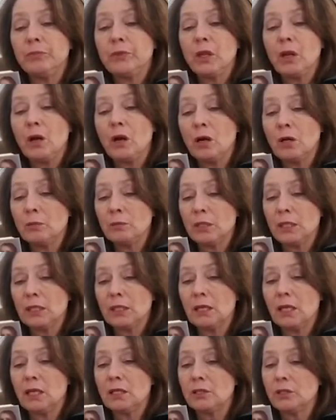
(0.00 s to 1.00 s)
Harmony
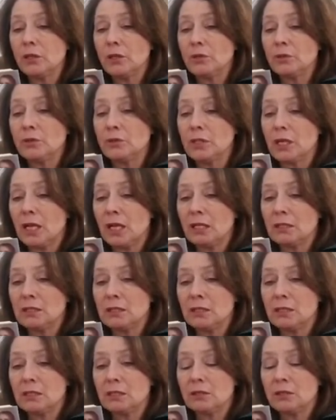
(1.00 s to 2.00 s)
and Joe's
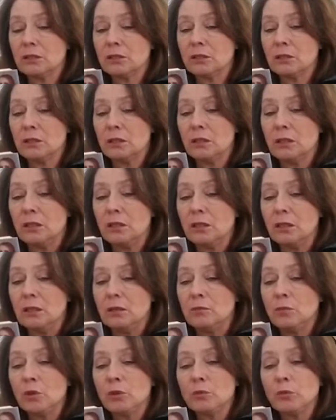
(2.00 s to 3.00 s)
ancestors.
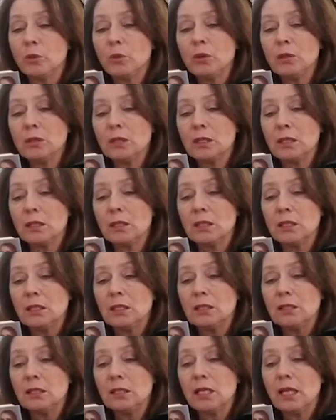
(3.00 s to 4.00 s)
More importantly,
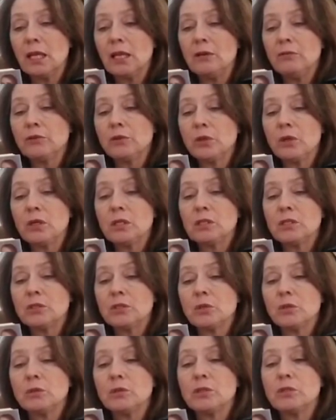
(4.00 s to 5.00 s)
the cave drawings
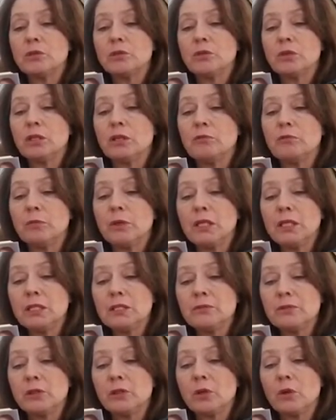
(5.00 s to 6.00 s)
told the story of
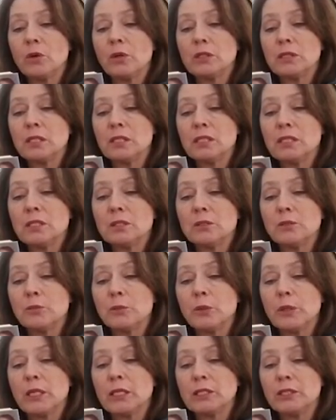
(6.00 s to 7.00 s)
peaceful coexistence
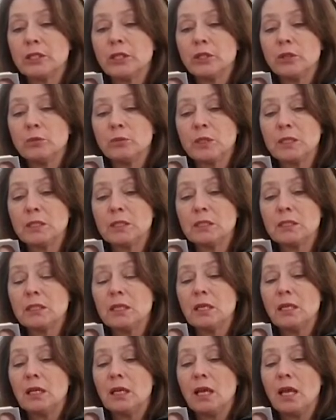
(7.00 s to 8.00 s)
between humans
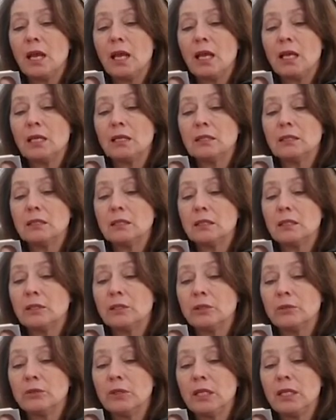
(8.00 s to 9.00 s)
and their
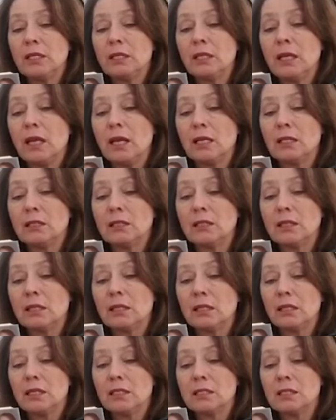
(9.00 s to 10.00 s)
unique Athenite
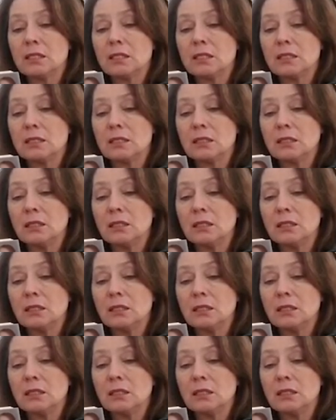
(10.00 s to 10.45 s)
cousins.